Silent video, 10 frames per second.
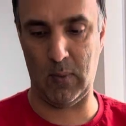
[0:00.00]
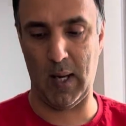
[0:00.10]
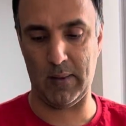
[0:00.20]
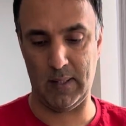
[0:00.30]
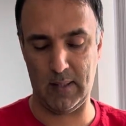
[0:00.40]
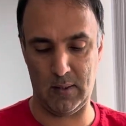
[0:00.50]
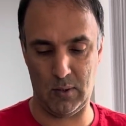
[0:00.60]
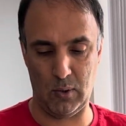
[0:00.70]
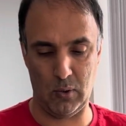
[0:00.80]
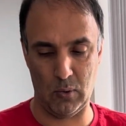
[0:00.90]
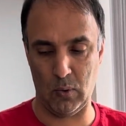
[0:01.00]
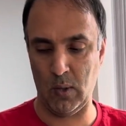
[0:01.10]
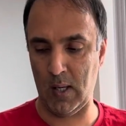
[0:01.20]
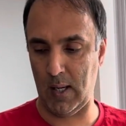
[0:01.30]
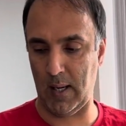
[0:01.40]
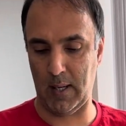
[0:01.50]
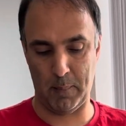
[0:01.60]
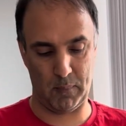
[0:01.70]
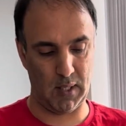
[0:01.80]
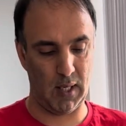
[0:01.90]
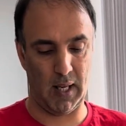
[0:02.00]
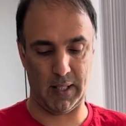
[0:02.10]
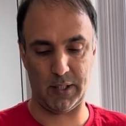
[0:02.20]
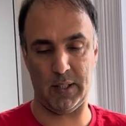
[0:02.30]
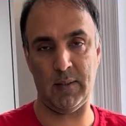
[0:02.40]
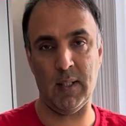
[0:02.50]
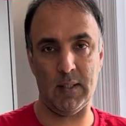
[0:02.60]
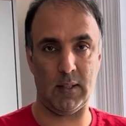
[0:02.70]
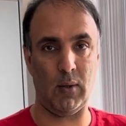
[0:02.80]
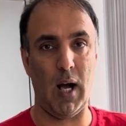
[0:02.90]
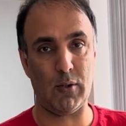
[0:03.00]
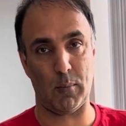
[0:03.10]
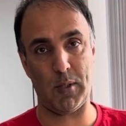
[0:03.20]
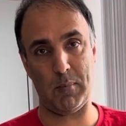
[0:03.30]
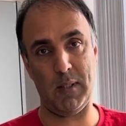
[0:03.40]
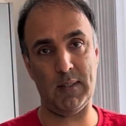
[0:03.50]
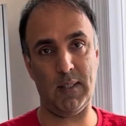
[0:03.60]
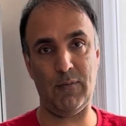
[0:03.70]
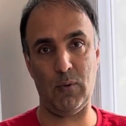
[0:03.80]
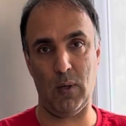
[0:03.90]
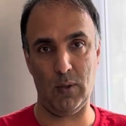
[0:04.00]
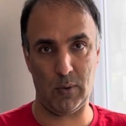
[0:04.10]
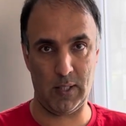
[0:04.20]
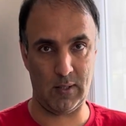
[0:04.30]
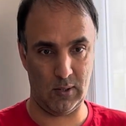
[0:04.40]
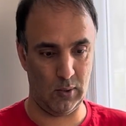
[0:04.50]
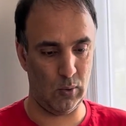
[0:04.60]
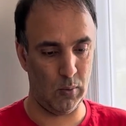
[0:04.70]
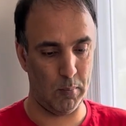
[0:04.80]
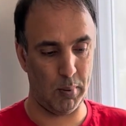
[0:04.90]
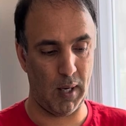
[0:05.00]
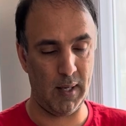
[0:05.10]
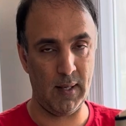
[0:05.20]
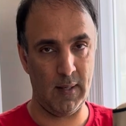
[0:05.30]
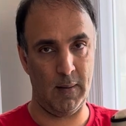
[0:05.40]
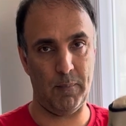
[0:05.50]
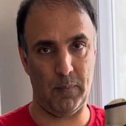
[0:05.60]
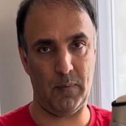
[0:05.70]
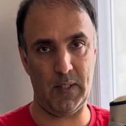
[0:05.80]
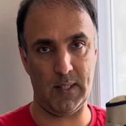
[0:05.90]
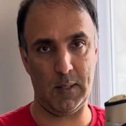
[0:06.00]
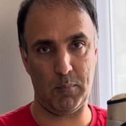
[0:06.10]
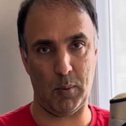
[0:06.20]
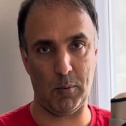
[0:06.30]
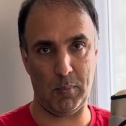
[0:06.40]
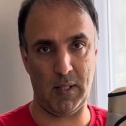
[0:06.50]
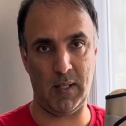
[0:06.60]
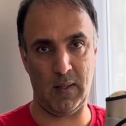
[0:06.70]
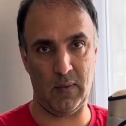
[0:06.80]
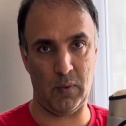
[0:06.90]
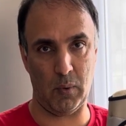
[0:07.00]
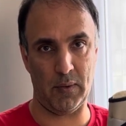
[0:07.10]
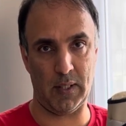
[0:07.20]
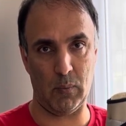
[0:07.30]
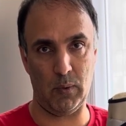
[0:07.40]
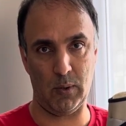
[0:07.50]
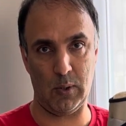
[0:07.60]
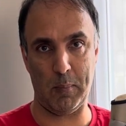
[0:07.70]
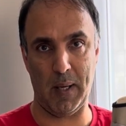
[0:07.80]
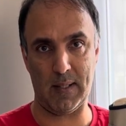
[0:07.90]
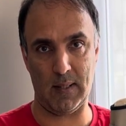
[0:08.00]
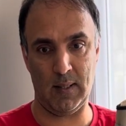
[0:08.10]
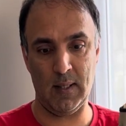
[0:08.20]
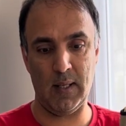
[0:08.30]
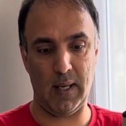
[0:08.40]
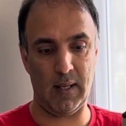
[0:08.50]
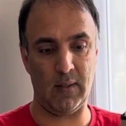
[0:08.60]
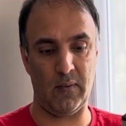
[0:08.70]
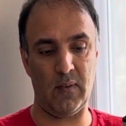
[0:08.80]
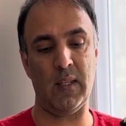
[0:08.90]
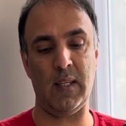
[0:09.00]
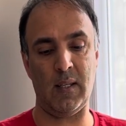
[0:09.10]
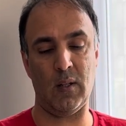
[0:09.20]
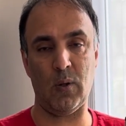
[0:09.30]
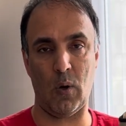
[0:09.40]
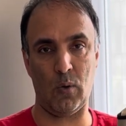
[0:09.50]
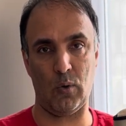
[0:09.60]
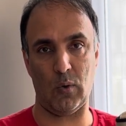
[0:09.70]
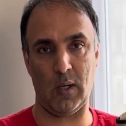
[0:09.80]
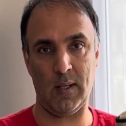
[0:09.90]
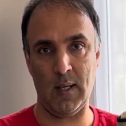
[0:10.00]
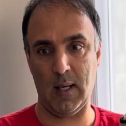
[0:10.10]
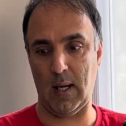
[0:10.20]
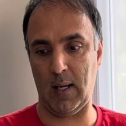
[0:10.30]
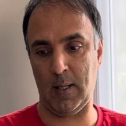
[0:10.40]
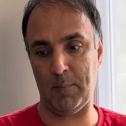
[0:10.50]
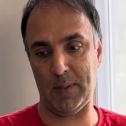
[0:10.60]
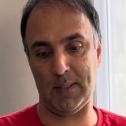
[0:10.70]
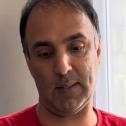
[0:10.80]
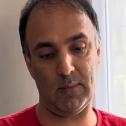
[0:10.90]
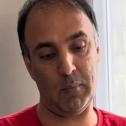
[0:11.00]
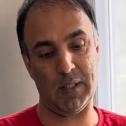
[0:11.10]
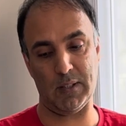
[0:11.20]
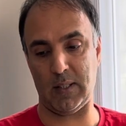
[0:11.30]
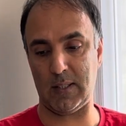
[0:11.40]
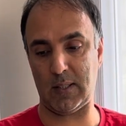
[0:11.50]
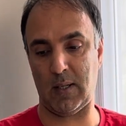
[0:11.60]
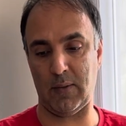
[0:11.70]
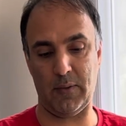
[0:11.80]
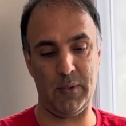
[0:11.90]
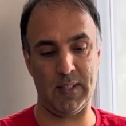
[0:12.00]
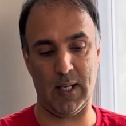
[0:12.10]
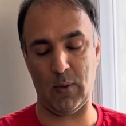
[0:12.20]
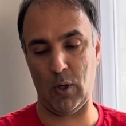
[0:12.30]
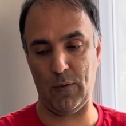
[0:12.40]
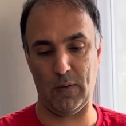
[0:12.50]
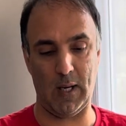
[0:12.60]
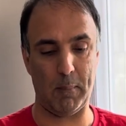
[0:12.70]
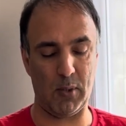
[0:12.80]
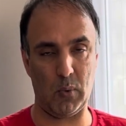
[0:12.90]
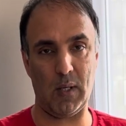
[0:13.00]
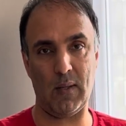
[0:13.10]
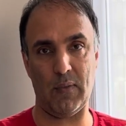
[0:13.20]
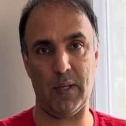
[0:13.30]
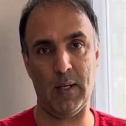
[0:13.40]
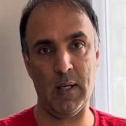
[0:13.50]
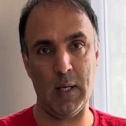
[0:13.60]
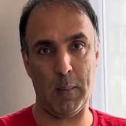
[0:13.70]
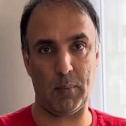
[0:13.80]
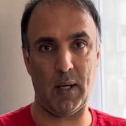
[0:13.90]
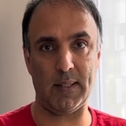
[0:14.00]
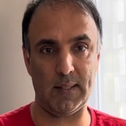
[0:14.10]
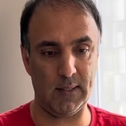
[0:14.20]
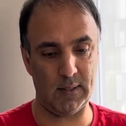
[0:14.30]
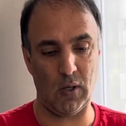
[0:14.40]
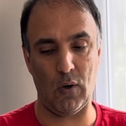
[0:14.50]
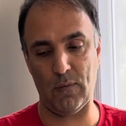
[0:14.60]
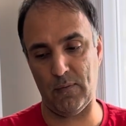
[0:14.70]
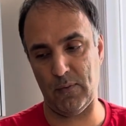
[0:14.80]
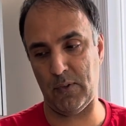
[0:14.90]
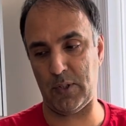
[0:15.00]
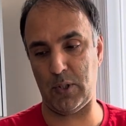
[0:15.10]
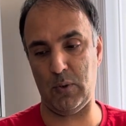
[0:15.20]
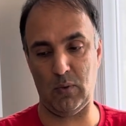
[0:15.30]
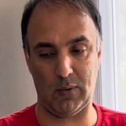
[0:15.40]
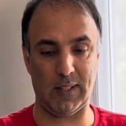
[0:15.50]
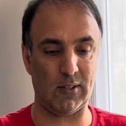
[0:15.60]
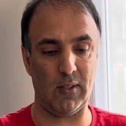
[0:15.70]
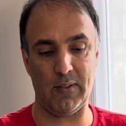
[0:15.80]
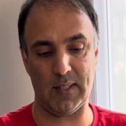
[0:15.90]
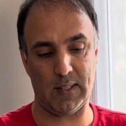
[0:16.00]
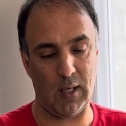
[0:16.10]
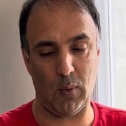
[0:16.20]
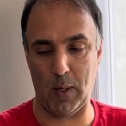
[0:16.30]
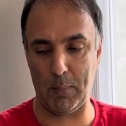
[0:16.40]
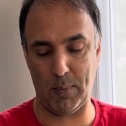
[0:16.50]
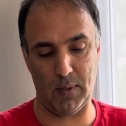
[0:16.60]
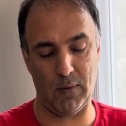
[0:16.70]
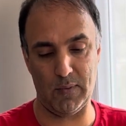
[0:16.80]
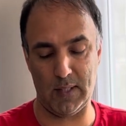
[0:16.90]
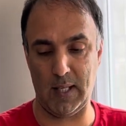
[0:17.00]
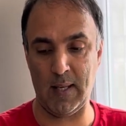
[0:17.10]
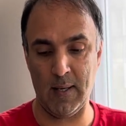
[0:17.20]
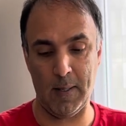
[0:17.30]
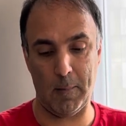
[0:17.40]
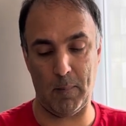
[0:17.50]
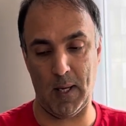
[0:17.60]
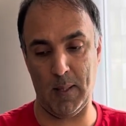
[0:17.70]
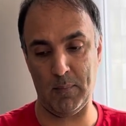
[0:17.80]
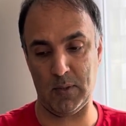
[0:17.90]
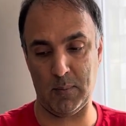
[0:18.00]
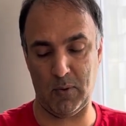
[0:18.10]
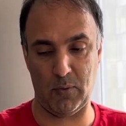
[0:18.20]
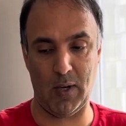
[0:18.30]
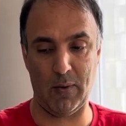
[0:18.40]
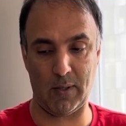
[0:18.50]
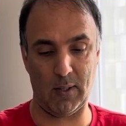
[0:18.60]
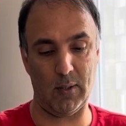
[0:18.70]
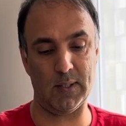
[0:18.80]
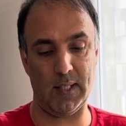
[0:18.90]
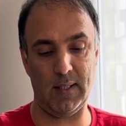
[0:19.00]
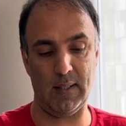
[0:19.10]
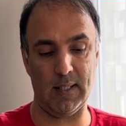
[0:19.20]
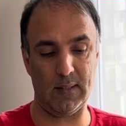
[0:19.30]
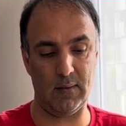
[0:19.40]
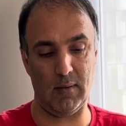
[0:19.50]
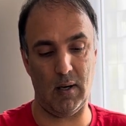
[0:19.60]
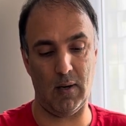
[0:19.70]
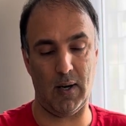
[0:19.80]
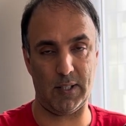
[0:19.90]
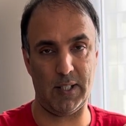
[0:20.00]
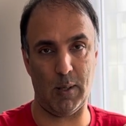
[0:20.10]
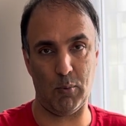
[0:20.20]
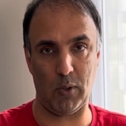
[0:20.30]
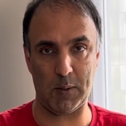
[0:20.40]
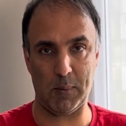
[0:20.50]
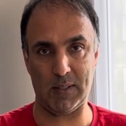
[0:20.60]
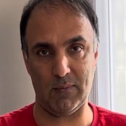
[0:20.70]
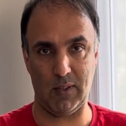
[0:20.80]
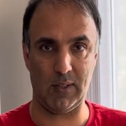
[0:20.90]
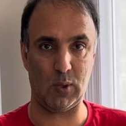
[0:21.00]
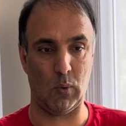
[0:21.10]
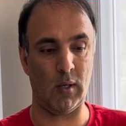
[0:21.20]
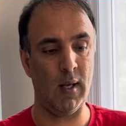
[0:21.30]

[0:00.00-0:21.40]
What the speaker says: add these to your collection? So our top tip is, if you are looking to buy, this is probably the one that will do better in the long run. As I mentioned at the start, there is now overlap between the prices of the two, not necessarily this colourway, but obviously some of the rarer colours in this are actually now more expensive than this one,